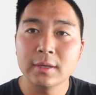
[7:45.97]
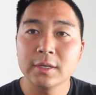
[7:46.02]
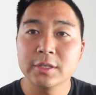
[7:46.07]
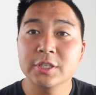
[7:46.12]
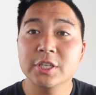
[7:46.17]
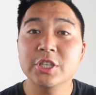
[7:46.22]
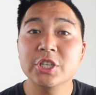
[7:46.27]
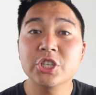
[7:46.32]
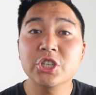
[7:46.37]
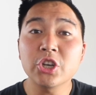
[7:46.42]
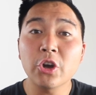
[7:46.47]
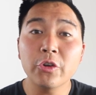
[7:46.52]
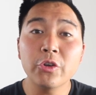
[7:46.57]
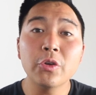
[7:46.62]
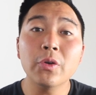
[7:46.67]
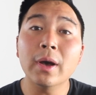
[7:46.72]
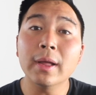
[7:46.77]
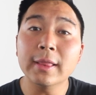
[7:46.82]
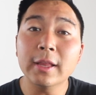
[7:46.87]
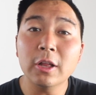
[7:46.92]
Just show
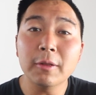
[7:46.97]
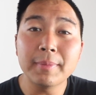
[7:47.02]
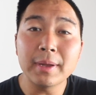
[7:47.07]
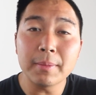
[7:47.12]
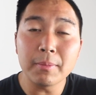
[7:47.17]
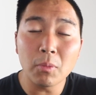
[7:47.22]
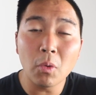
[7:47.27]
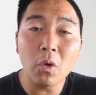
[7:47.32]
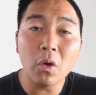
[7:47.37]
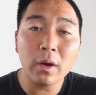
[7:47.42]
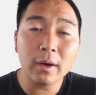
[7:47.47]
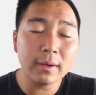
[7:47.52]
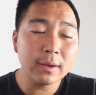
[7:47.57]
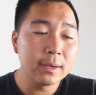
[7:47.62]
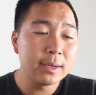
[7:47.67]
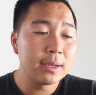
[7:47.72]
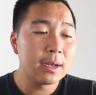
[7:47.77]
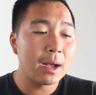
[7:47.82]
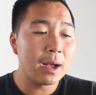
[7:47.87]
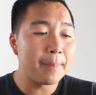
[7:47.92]
you a little bit more
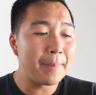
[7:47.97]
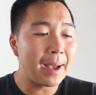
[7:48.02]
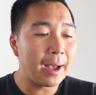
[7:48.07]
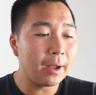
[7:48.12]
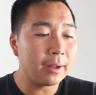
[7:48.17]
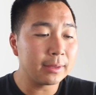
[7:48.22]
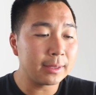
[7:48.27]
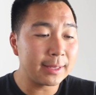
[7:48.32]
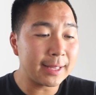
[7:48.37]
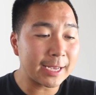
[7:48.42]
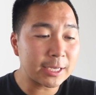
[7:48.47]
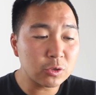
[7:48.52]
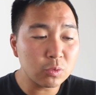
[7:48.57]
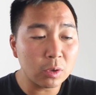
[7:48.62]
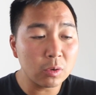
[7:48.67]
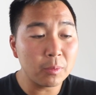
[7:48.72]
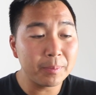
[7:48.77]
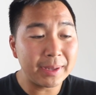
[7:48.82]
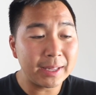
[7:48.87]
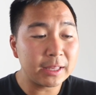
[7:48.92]
about, the next
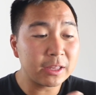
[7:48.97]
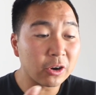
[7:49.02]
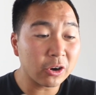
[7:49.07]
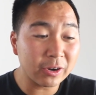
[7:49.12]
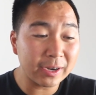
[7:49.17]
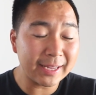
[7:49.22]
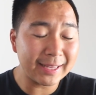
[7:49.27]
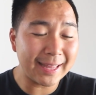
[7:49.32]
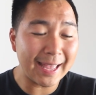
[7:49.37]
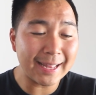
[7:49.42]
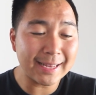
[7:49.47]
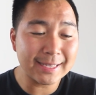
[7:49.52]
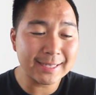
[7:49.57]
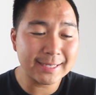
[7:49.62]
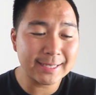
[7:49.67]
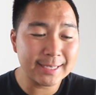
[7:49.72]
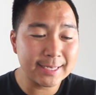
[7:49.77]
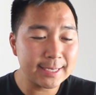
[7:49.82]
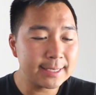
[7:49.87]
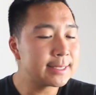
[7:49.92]
one will be turning
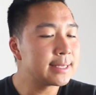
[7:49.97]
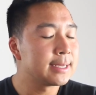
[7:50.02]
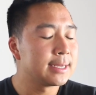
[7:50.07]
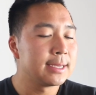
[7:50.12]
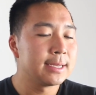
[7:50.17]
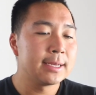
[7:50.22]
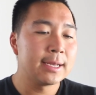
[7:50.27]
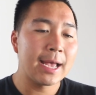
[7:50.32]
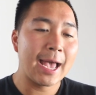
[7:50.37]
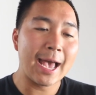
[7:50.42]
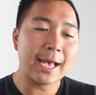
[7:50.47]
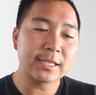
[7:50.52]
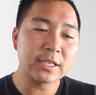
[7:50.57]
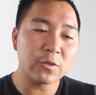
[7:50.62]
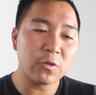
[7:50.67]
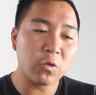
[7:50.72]
tendencies, has the